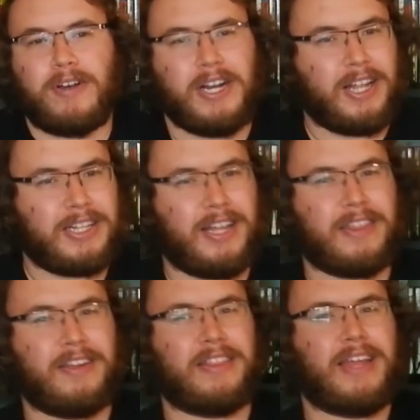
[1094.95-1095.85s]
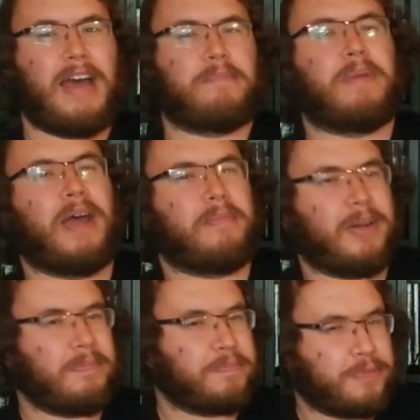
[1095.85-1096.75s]
Nothing that bad, but
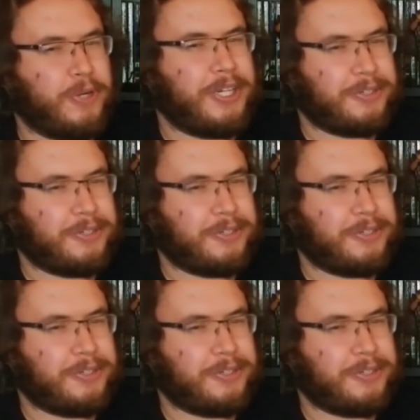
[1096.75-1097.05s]
I'm pretty